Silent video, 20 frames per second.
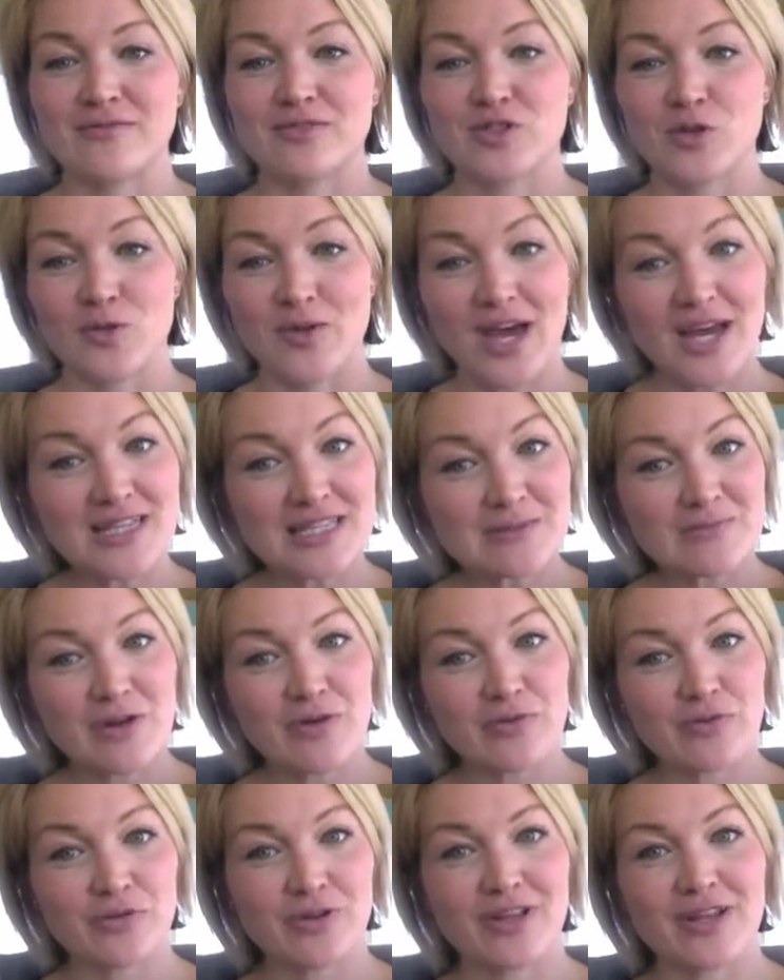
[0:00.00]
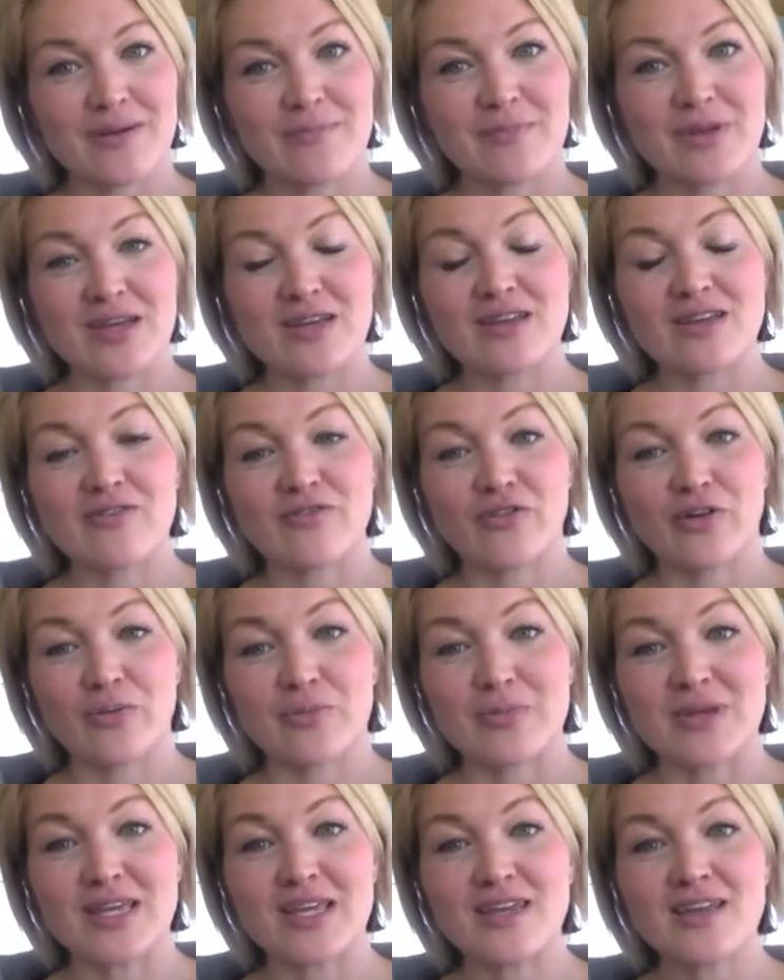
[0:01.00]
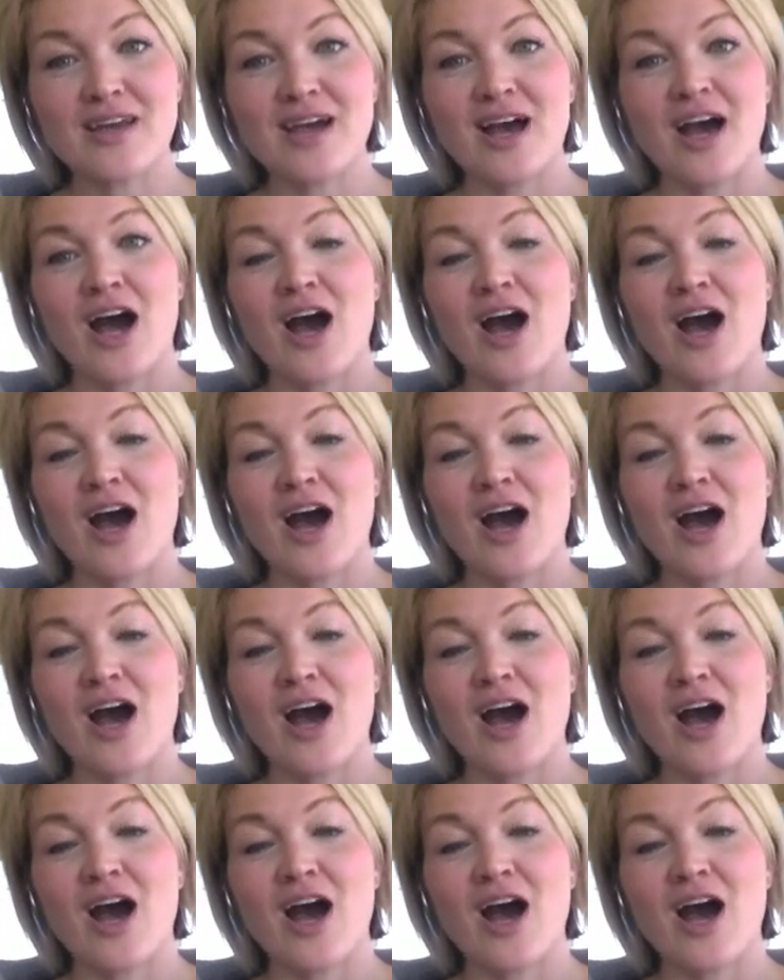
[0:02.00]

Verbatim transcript: So that's my rule I'm making for me.